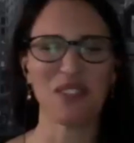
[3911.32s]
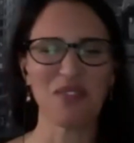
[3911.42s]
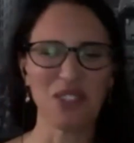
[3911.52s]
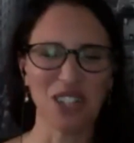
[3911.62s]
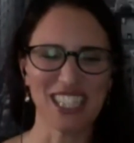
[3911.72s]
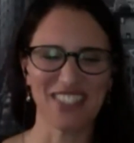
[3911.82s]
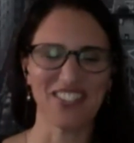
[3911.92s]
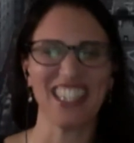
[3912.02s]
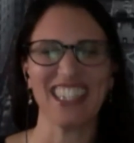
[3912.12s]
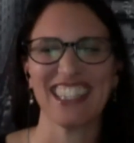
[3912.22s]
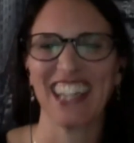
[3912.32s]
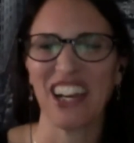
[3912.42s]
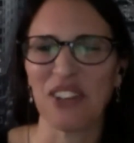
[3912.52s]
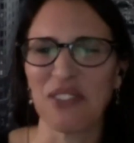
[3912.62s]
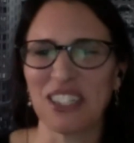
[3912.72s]
more different than
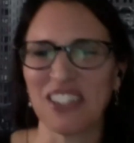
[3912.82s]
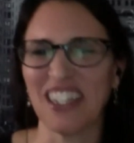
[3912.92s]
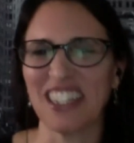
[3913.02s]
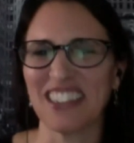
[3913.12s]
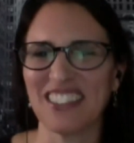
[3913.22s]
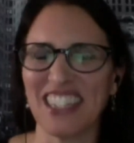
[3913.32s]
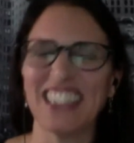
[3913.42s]
Garry Winogrand, right?